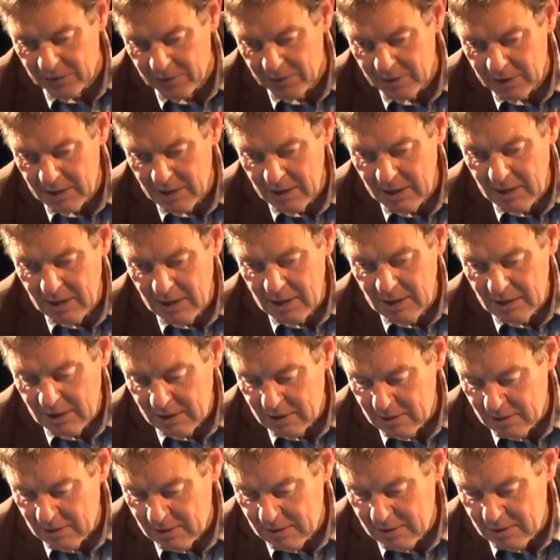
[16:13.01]
to
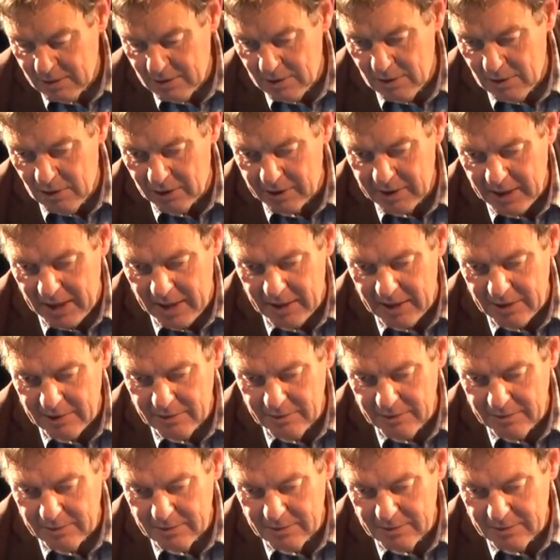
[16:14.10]
look at